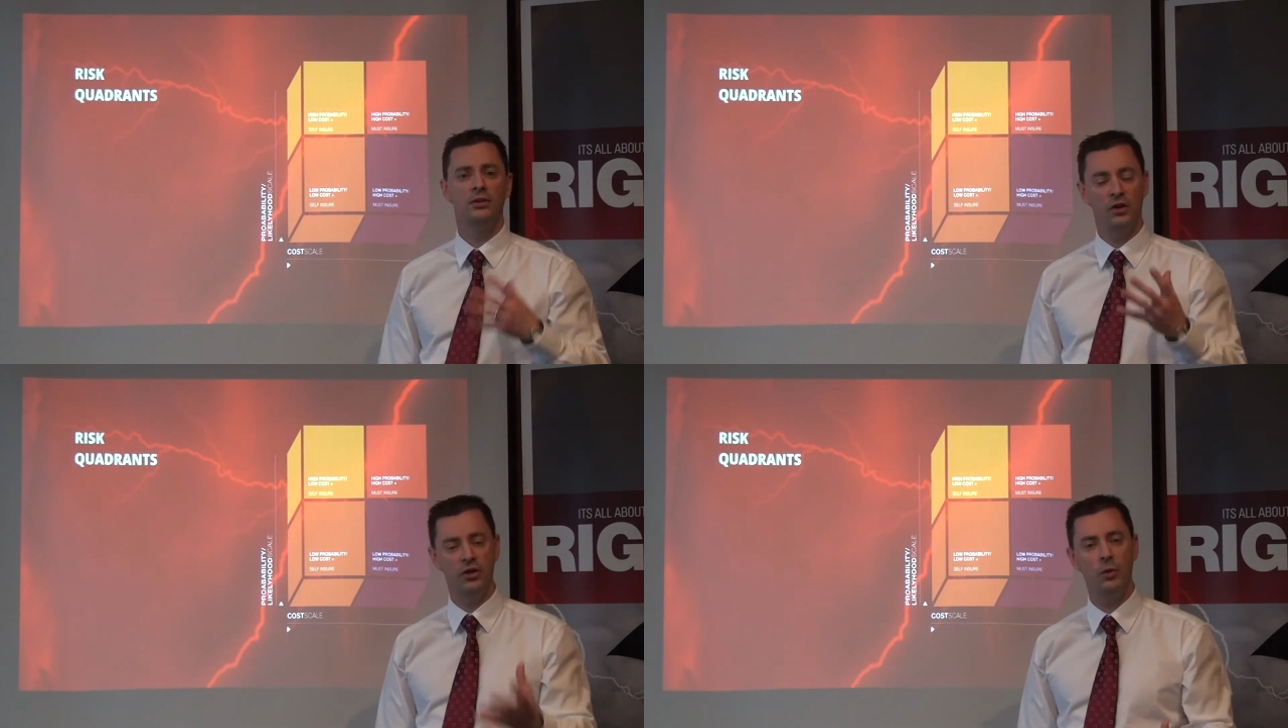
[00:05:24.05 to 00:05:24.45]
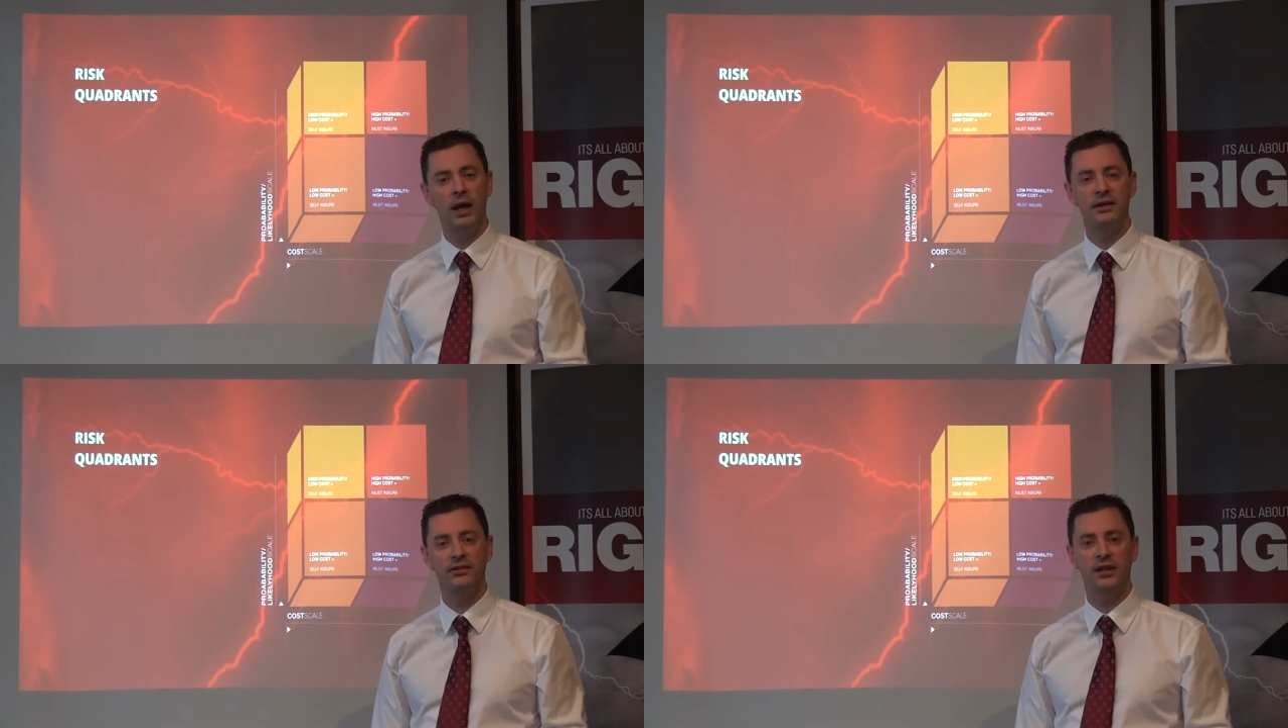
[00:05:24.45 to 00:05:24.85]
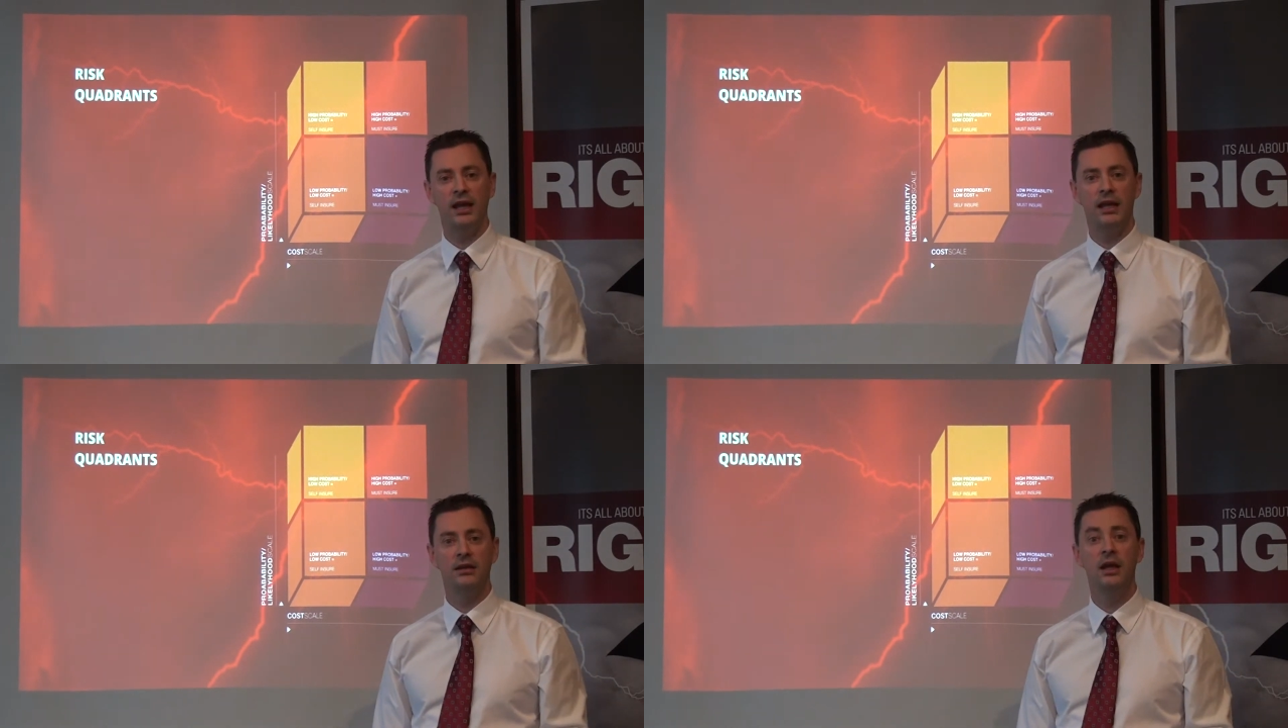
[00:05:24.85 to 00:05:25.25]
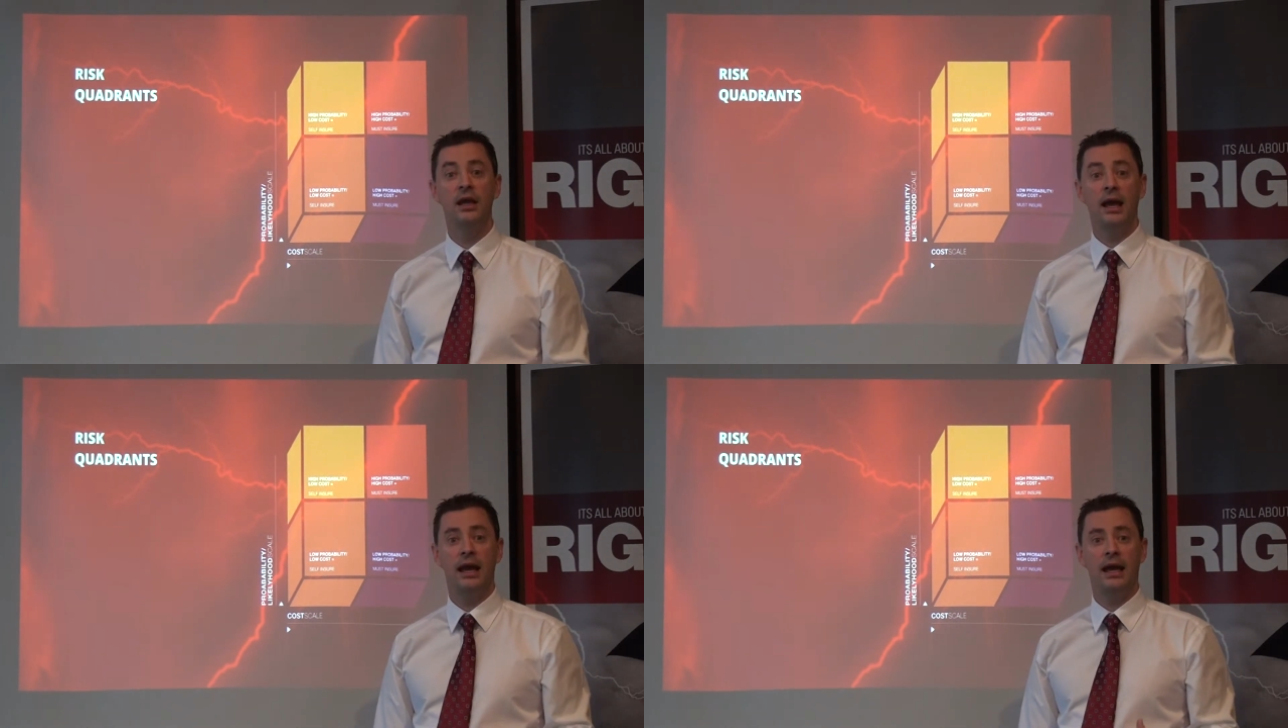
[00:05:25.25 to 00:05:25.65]
so you understand
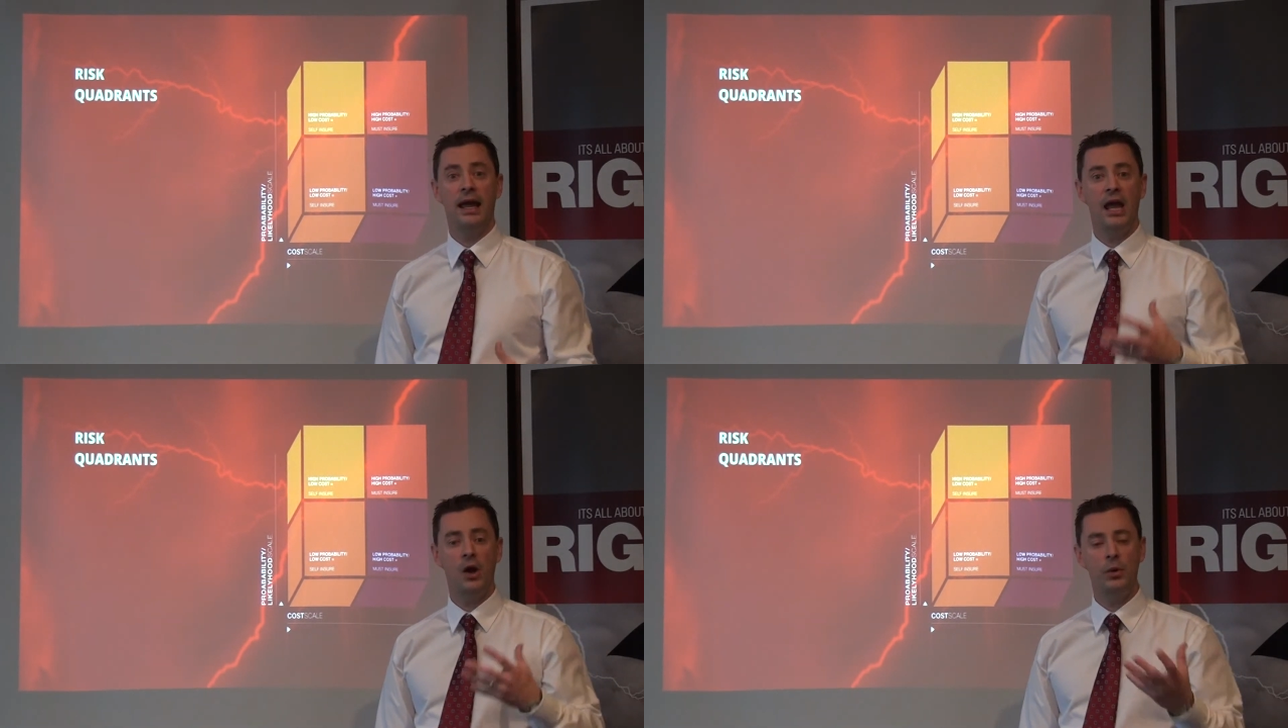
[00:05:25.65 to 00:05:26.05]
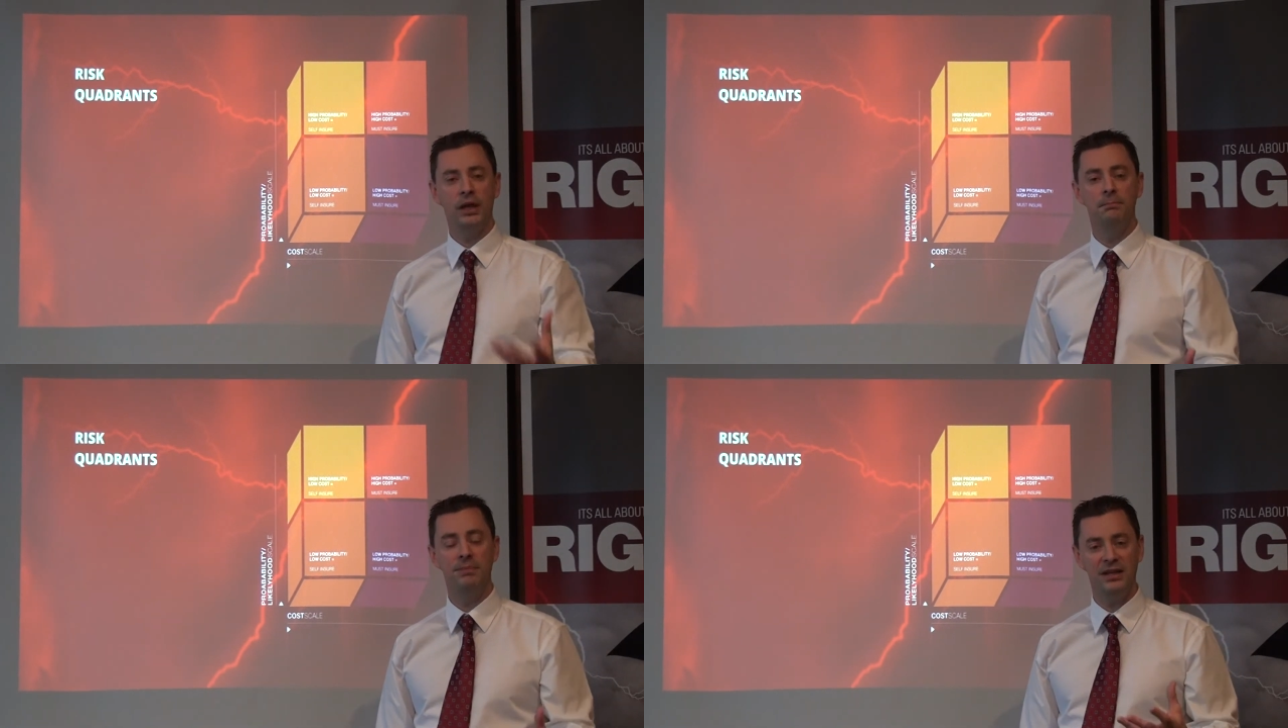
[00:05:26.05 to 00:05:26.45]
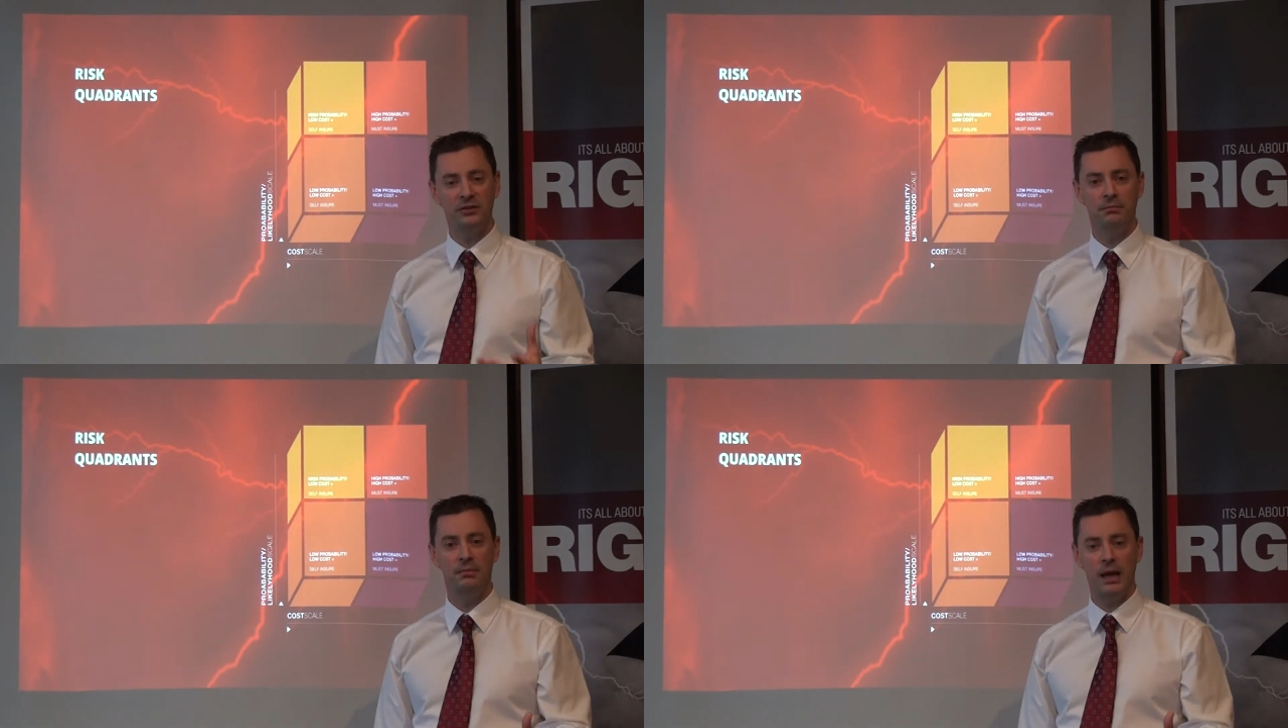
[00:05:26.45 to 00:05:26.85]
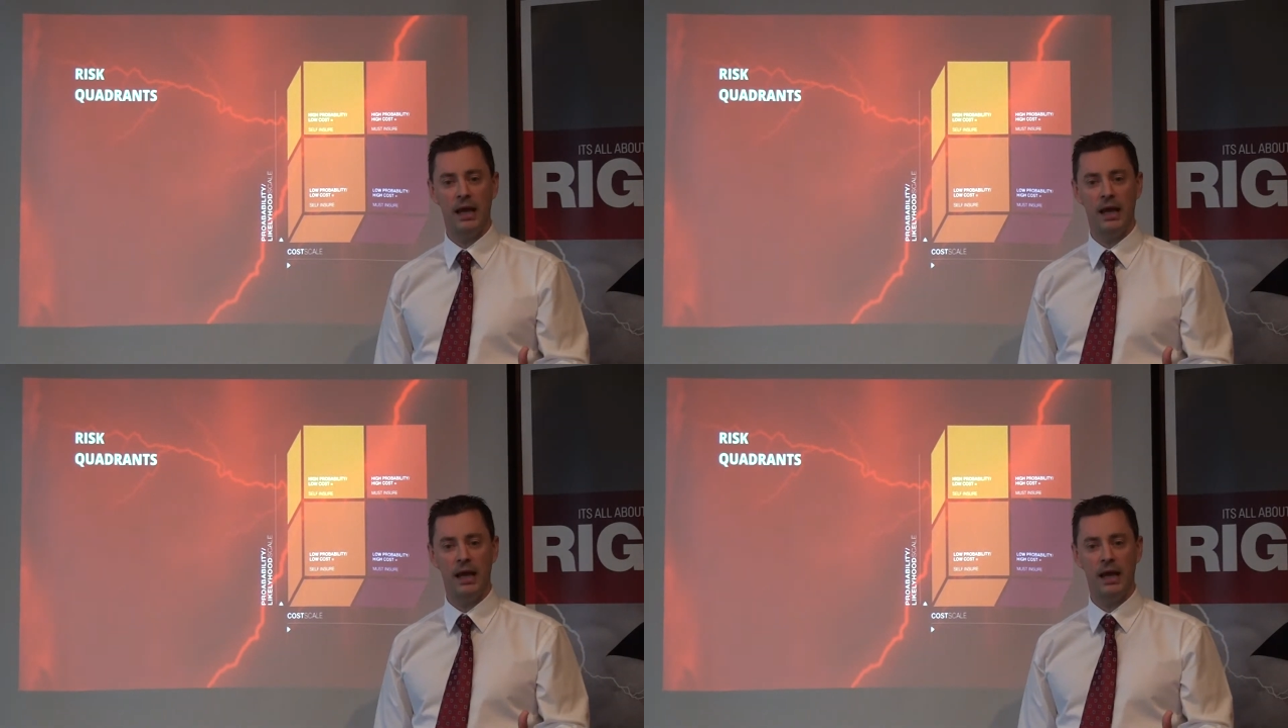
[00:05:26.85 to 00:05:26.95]
how we can best